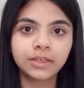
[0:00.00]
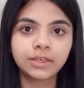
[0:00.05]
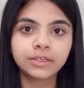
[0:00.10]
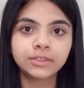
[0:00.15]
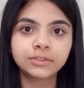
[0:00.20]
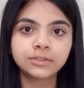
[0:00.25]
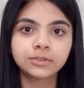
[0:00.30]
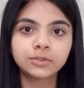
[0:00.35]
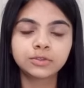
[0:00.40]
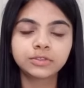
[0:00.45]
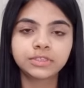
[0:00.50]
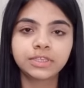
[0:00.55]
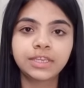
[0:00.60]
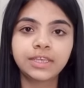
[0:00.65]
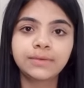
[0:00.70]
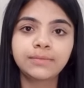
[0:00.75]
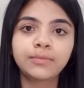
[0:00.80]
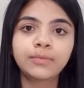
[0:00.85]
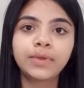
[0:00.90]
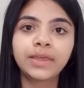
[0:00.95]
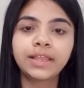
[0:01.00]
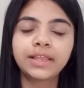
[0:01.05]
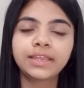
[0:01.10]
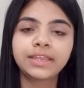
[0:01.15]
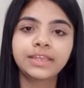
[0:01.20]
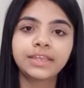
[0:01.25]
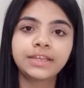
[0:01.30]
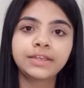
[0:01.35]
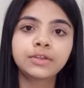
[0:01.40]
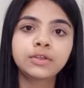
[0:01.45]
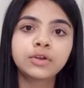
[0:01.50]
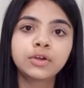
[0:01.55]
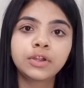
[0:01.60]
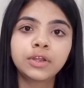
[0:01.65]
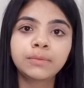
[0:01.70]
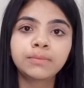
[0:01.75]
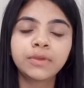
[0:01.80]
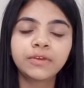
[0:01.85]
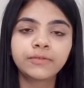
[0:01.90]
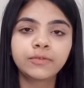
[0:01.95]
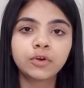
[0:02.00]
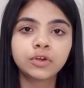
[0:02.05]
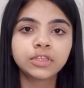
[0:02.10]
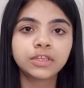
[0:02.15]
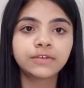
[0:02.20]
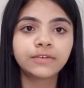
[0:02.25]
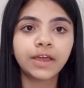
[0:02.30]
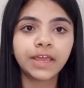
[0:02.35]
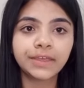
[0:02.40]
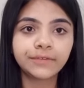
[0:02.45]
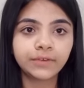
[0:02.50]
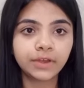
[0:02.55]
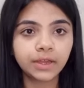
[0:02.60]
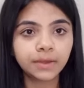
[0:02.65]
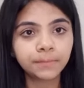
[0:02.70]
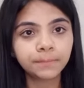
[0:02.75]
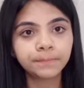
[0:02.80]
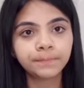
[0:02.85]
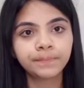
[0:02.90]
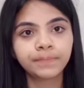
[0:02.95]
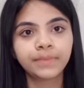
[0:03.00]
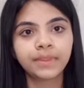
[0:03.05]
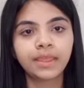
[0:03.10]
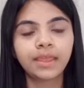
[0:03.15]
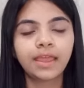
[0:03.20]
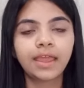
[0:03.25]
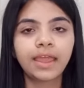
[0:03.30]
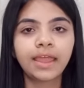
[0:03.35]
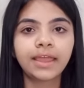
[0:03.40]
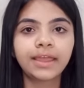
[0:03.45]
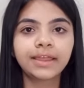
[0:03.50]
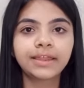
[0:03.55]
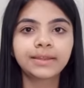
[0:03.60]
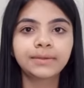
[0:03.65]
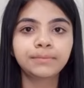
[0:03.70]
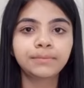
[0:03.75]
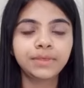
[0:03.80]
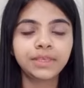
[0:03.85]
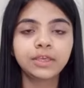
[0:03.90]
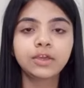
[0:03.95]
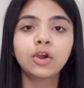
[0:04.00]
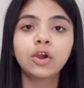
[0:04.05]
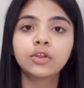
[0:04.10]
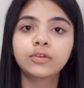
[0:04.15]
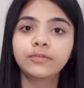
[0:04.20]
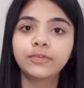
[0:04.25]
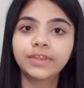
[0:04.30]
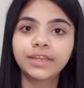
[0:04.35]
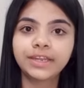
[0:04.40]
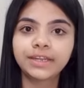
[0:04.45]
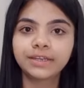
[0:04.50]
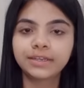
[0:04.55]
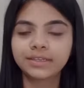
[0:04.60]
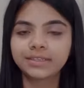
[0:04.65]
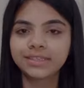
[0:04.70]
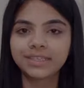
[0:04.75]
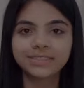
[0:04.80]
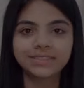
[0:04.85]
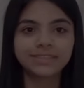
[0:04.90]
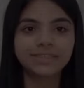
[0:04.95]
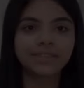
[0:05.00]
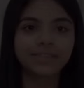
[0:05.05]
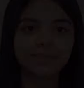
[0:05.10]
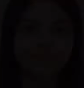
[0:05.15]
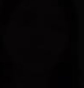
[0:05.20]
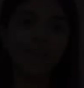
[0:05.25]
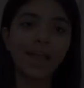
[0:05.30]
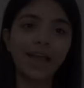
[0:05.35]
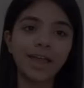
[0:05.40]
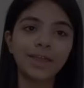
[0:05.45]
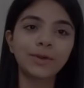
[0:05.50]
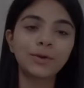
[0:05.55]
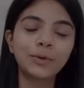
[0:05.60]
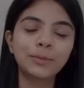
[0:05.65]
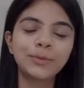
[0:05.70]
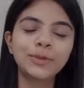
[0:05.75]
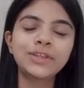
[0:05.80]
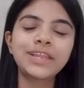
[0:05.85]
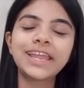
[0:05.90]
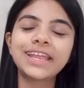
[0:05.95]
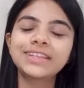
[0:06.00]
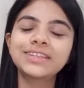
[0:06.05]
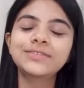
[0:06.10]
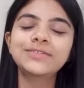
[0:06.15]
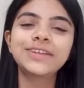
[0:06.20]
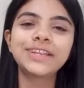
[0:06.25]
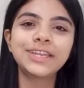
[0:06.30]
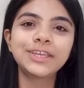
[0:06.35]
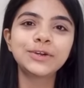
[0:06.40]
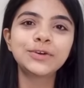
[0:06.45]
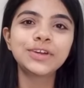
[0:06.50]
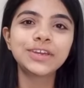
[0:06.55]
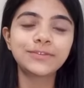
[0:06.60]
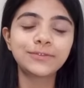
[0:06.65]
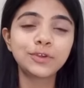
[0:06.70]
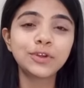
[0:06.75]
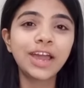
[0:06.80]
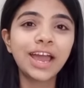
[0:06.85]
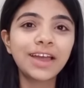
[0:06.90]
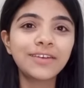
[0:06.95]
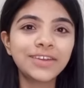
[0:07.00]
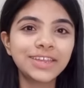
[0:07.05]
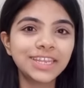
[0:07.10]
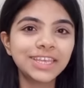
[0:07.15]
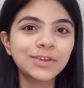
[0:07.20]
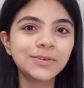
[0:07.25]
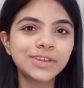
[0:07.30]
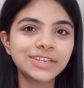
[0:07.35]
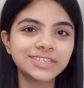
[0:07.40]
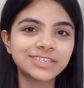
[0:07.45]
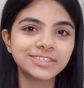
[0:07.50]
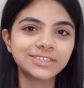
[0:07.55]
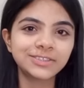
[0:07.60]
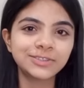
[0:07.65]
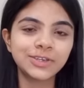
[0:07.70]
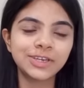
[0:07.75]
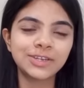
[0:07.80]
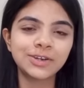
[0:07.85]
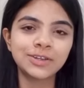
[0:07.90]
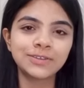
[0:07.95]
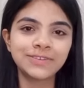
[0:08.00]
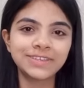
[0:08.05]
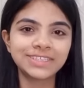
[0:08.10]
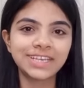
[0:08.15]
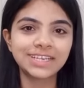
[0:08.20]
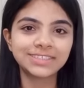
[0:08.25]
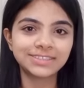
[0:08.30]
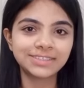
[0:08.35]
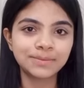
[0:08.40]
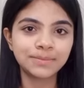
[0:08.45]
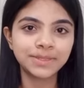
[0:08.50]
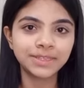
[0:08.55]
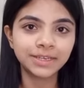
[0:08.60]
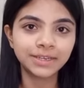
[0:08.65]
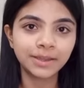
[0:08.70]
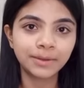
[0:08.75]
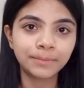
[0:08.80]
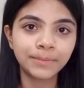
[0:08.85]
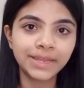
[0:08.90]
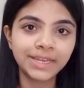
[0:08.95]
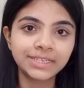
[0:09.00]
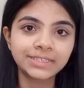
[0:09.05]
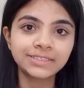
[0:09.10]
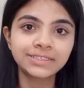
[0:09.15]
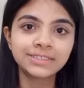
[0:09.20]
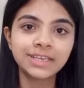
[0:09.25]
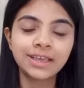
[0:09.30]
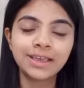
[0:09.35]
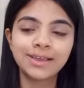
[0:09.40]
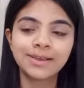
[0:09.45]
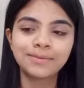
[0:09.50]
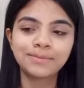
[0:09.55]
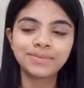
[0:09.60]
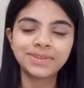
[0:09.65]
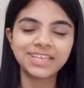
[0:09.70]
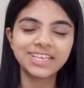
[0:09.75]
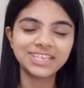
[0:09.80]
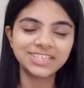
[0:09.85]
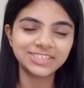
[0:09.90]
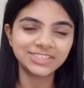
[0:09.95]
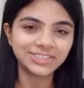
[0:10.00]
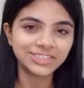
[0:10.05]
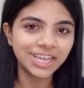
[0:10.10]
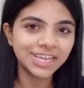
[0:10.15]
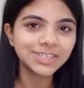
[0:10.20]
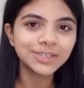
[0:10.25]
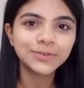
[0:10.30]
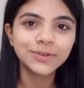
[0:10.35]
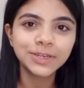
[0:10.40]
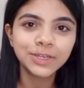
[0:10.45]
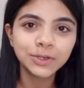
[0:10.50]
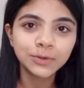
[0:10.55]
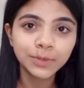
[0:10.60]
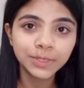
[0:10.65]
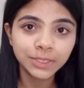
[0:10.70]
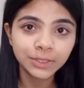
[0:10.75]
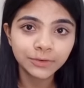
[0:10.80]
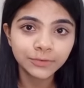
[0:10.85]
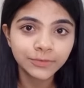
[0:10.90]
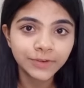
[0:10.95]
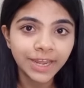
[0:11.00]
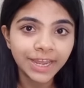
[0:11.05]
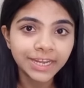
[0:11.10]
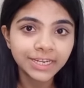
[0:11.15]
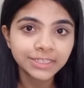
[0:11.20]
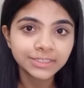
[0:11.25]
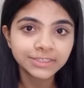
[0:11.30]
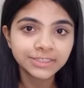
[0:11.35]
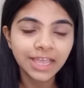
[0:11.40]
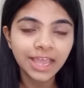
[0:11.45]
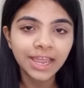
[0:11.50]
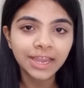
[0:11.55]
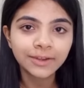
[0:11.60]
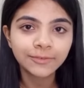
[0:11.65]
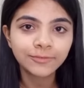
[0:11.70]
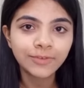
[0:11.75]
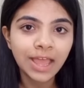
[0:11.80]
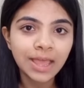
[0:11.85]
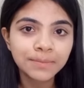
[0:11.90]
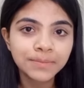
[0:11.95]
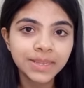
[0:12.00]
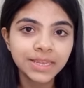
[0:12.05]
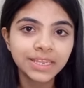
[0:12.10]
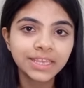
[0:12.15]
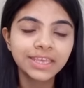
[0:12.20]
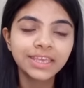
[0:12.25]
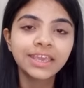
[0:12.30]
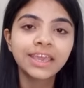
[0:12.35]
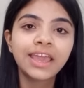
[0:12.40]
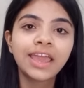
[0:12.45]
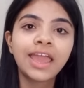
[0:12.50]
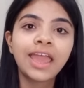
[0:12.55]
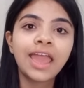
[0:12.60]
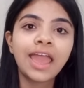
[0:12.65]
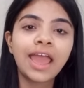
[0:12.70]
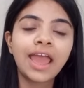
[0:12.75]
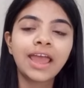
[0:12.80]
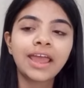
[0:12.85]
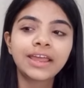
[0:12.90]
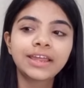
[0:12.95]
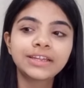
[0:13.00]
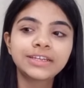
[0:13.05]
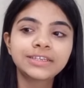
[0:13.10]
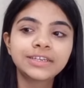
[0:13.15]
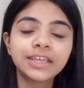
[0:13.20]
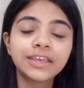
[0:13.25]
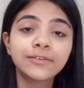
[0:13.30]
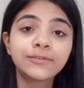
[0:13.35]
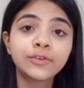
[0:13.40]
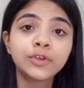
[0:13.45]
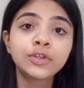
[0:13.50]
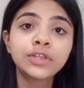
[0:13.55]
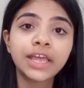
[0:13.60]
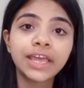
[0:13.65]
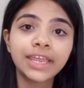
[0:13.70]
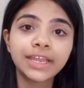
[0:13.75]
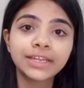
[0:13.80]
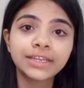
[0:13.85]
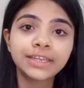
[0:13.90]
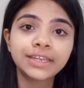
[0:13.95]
So sleep well, eat good before the Viva, and be confident. That's it. I hope you liked the video. If you have any questions, you can always ask them in the comments. Please share the video with your friends and family. And if you liked